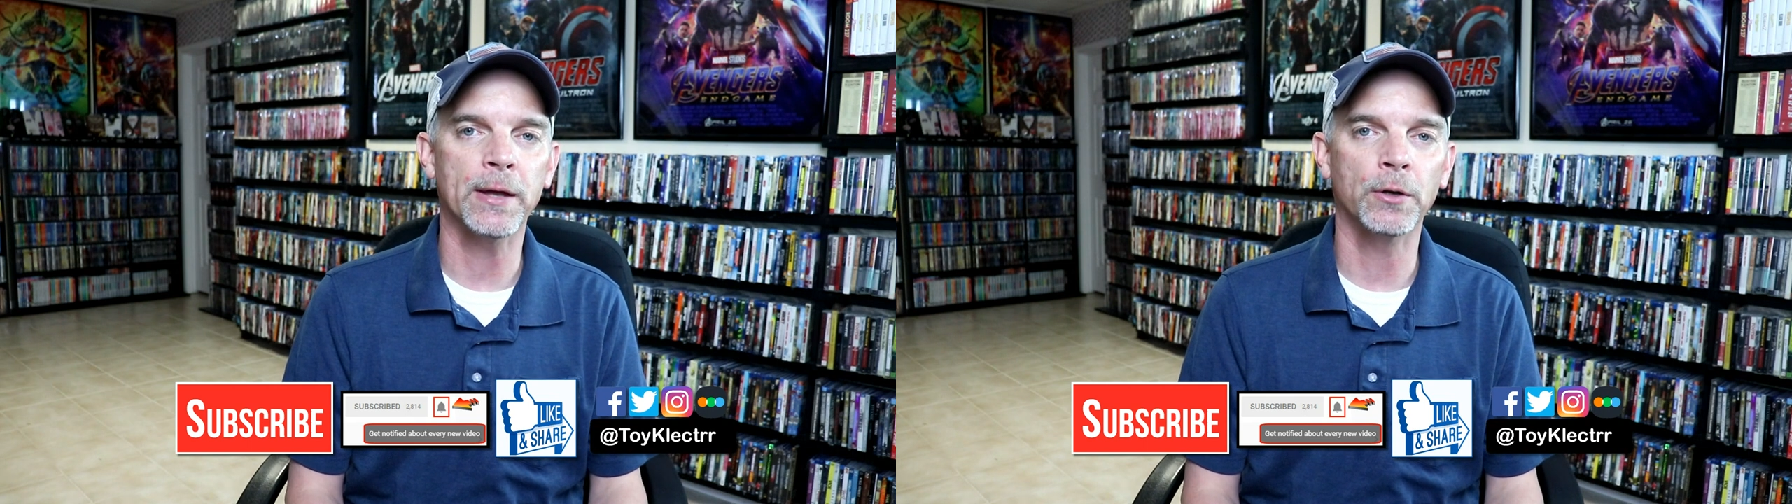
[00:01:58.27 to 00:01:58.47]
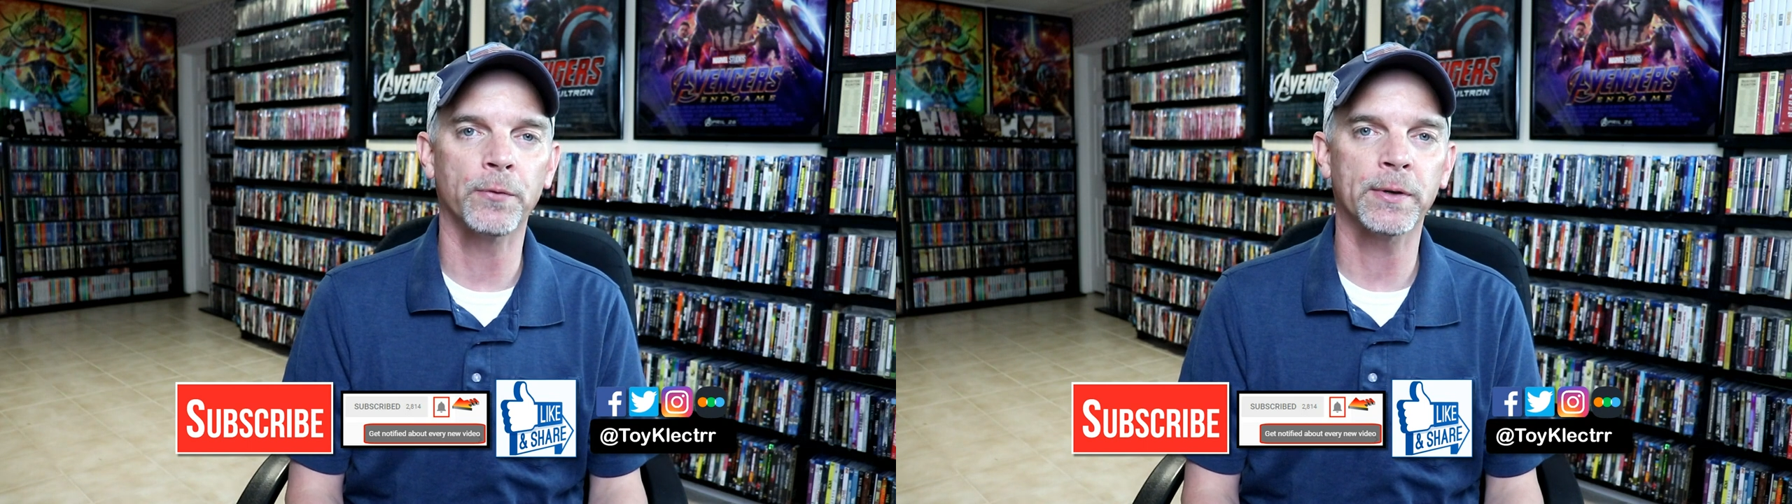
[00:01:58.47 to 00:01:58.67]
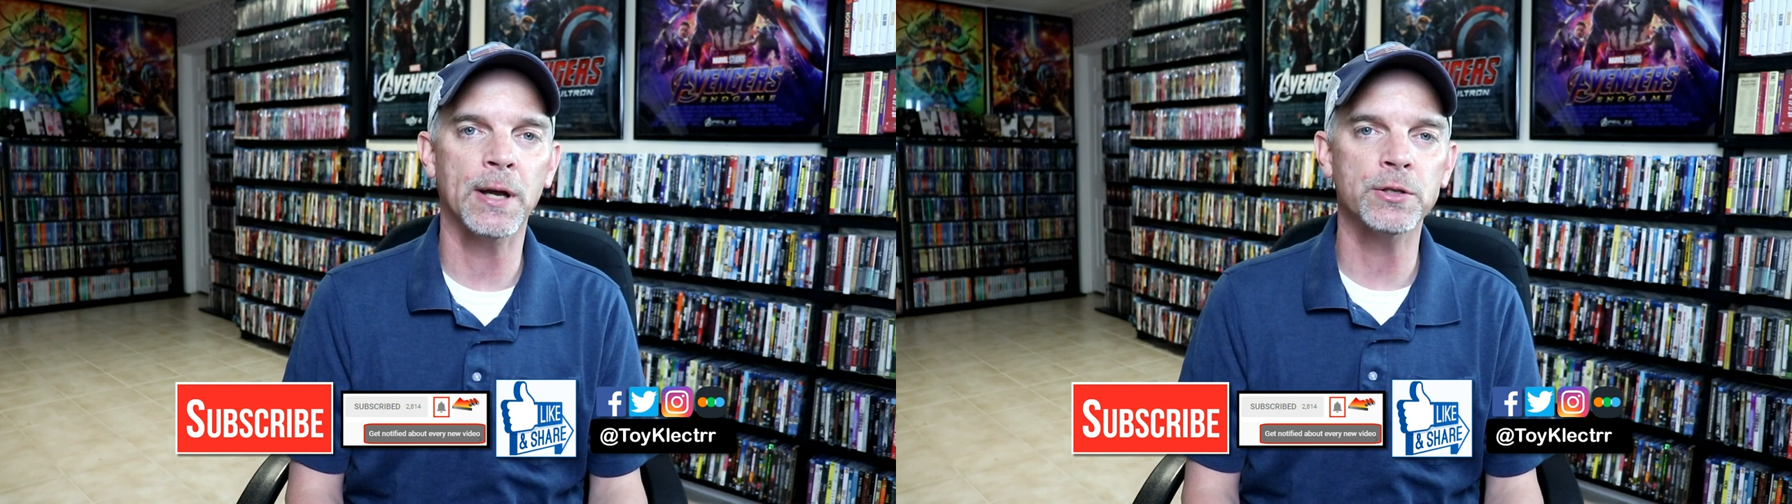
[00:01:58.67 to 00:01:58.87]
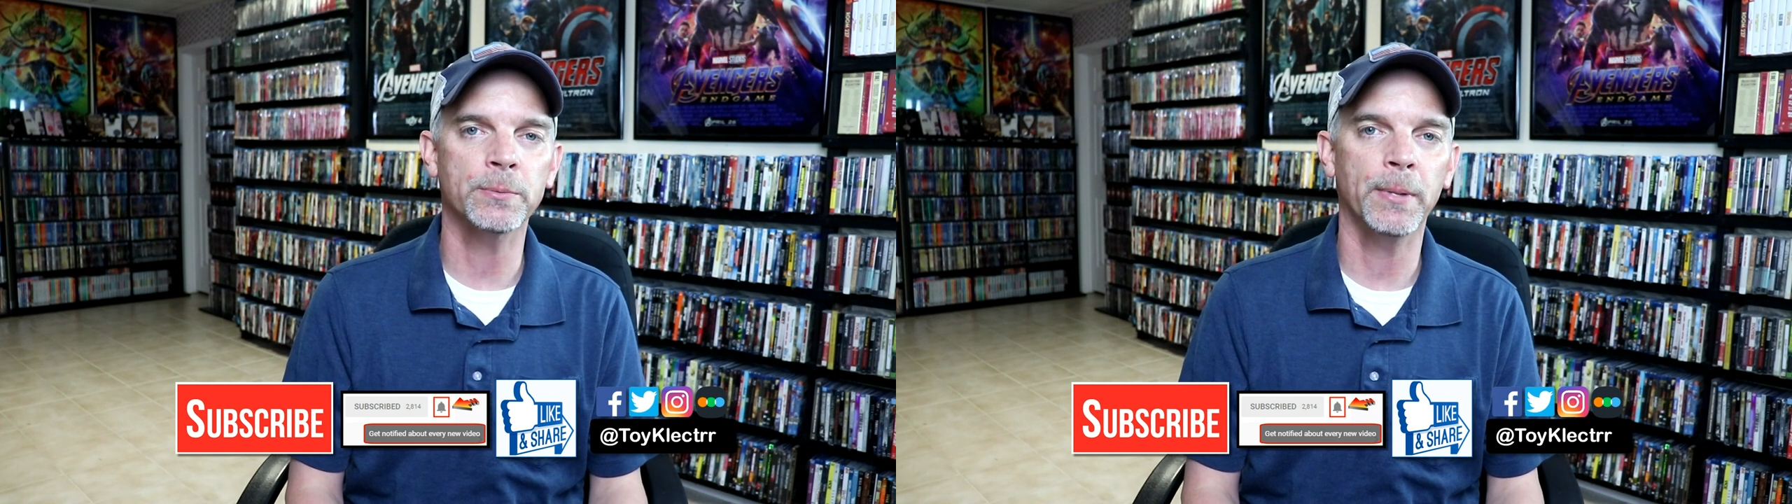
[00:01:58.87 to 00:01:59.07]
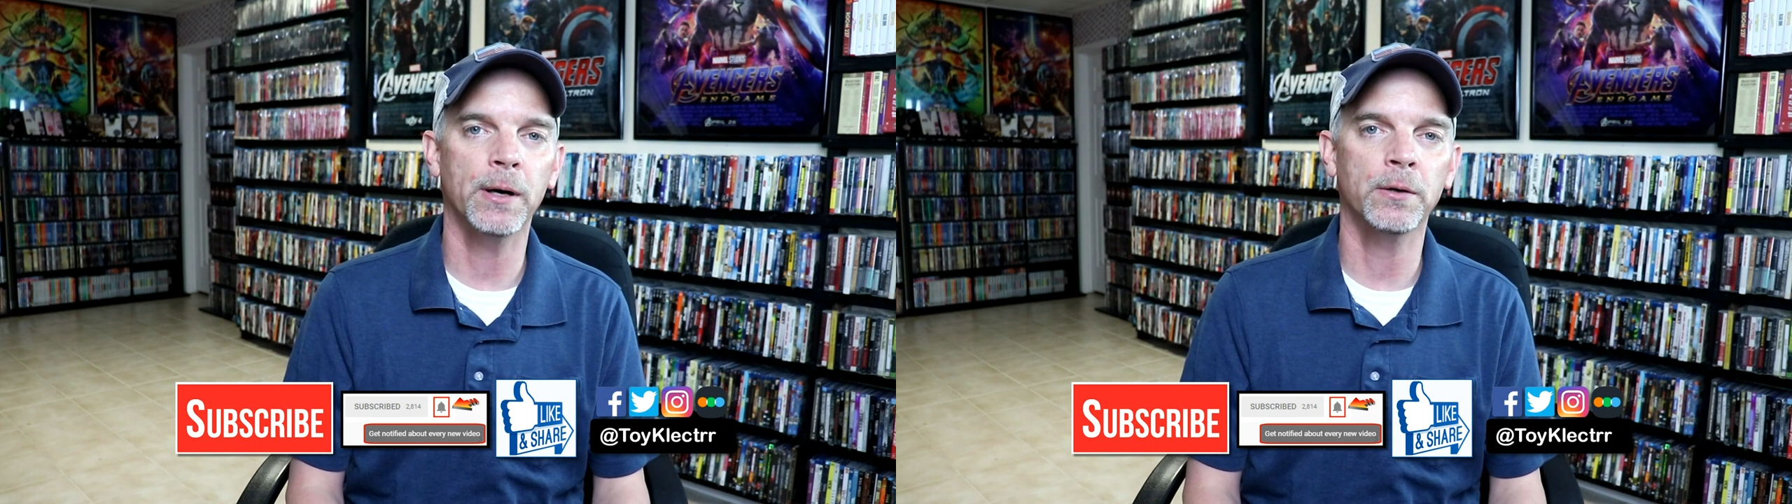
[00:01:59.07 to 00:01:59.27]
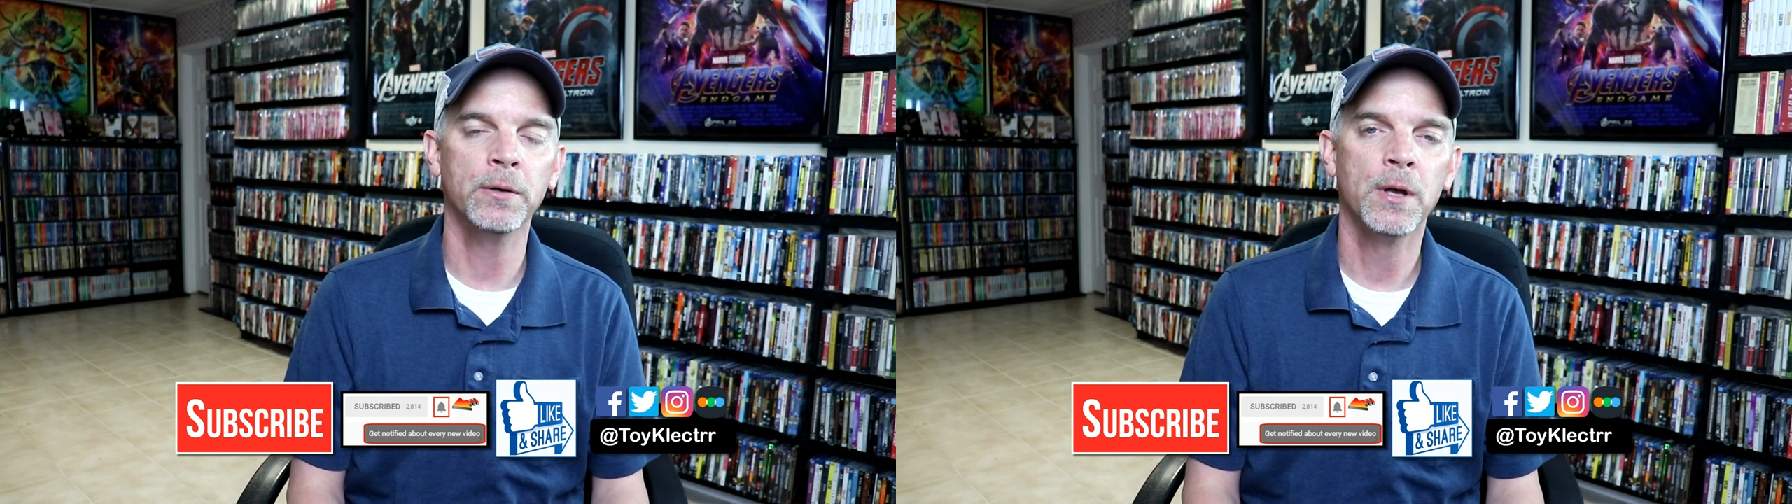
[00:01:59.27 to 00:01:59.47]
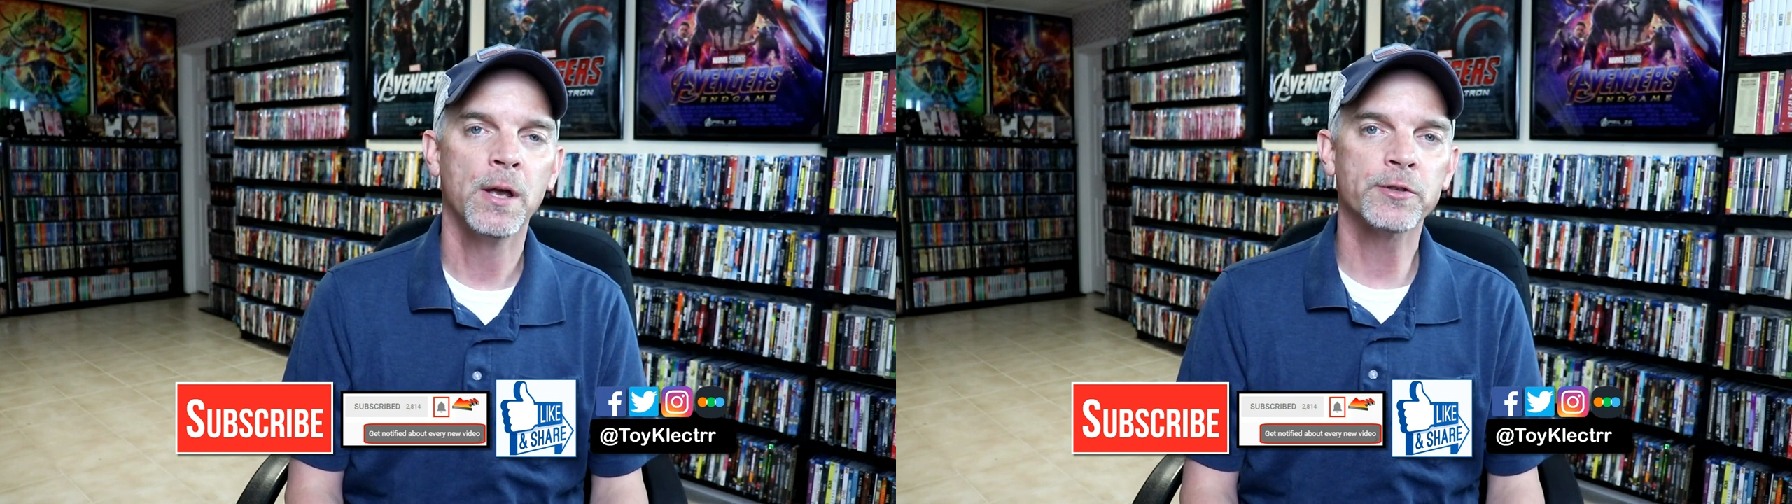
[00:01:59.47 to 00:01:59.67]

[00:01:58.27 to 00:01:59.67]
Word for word: that notification bell